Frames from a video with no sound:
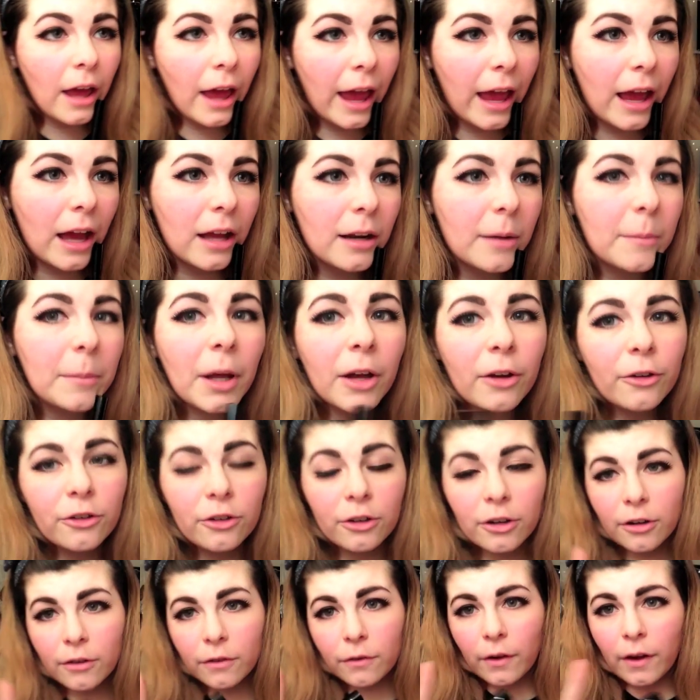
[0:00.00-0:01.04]
and I'm not
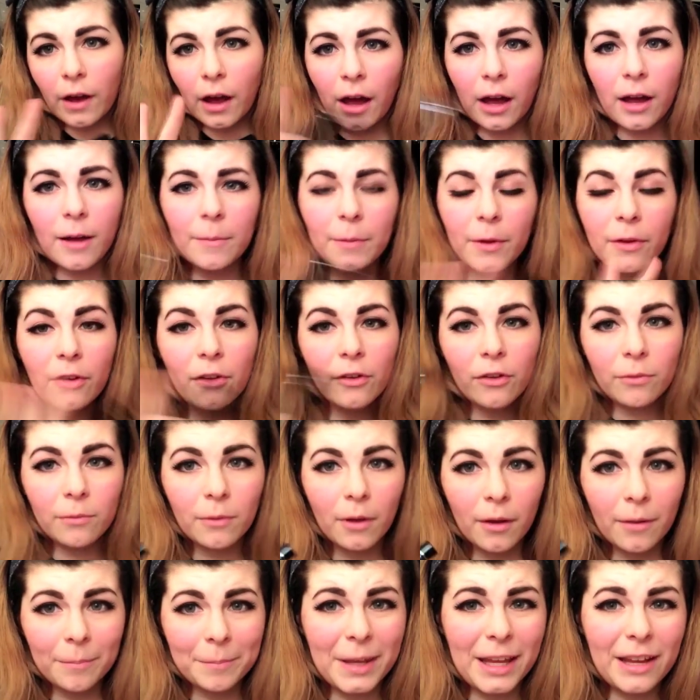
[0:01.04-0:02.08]
sure if this is
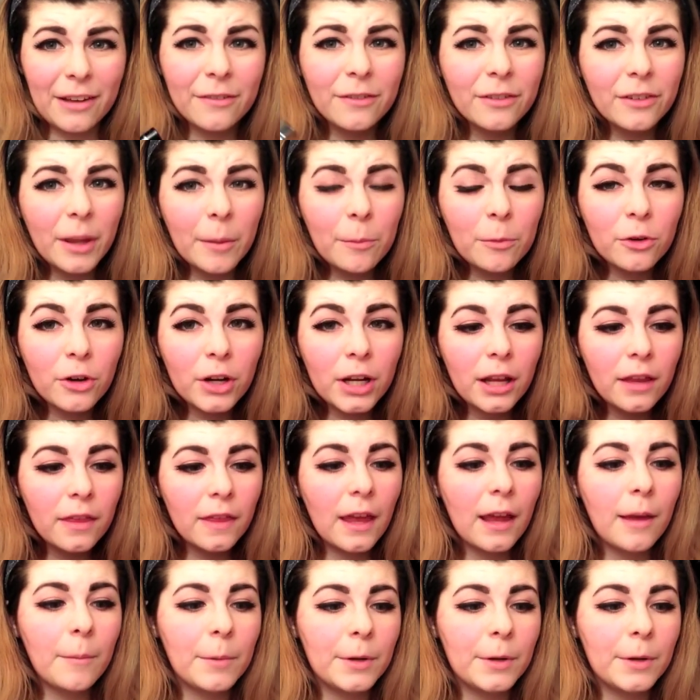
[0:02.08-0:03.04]
being flipped or anything,